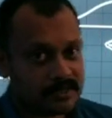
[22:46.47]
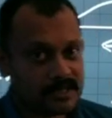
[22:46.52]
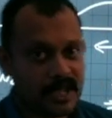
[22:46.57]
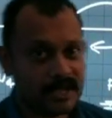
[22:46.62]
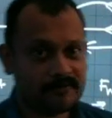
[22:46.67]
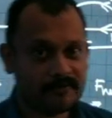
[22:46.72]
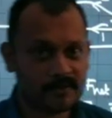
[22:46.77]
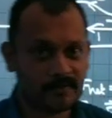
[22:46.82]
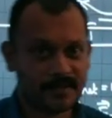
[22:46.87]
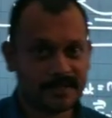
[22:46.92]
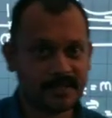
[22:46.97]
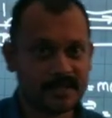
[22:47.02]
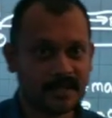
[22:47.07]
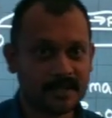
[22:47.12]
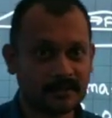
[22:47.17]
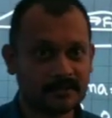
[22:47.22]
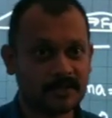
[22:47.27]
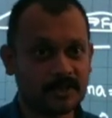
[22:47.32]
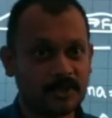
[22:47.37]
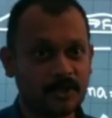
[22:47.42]
that will be there
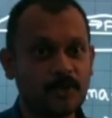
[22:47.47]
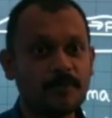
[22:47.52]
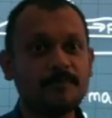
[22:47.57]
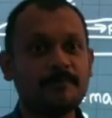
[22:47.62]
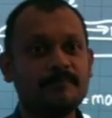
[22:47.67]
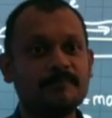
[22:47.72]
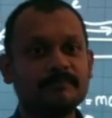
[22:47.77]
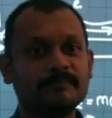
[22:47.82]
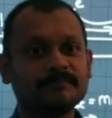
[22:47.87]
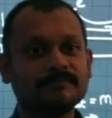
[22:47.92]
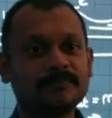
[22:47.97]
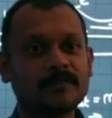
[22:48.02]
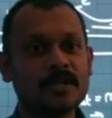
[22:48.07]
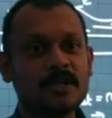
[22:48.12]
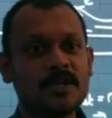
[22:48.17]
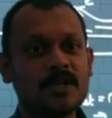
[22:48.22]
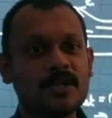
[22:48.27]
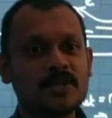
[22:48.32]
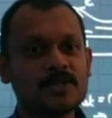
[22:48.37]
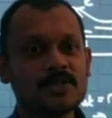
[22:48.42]
in the group.
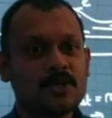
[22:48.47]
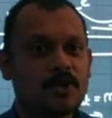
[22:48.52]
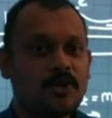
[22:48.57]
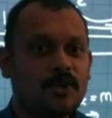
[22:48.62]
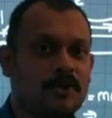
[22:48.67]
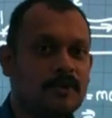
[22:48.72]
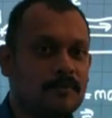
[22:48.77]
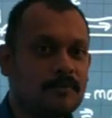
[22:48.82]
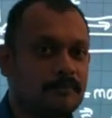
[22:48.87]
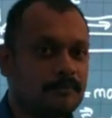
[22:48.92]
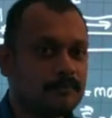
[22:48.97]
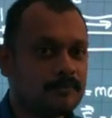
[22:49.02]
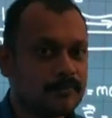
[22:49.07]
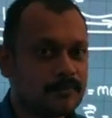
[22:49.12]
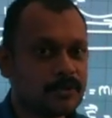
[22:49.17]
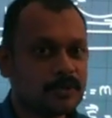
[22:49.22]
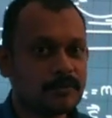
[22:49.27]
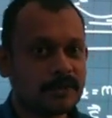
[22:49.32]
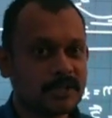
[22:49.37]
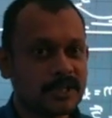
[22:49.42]

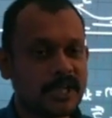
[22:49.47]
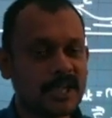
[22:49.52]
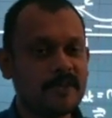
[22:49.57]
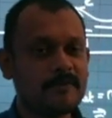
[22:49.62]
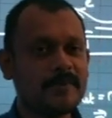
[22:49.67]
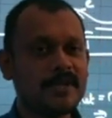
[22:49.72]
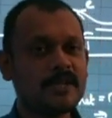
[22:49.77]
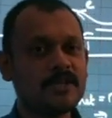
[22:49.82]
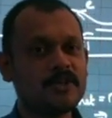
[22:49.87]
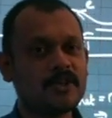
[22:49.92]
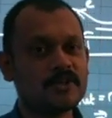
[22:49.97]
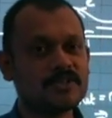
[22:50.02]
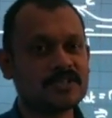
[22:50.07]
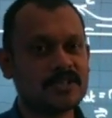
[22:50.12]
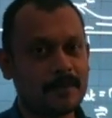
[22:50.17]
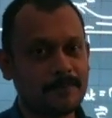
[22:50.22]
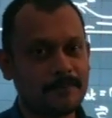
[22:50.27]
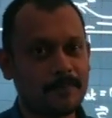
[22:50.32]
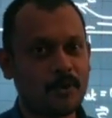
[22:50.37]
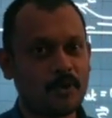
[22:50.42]
So give me your
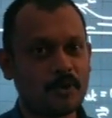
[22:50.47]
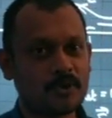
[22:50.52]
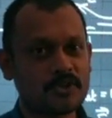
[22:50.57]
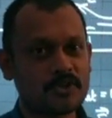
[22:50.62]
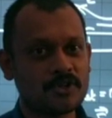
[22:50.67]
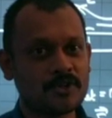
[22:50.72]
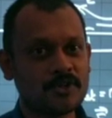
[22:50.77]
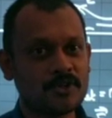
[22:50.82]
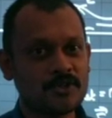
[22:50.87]
support